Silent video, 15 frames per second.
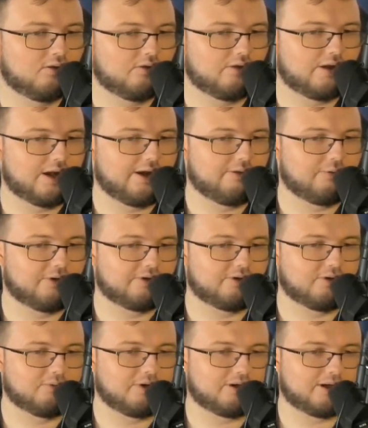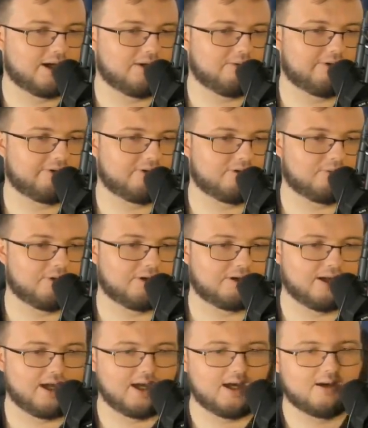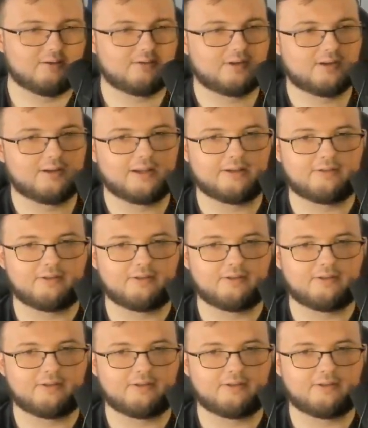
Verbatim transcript: No, it wasn't gonna work out. Wasn't gonna work out. Let's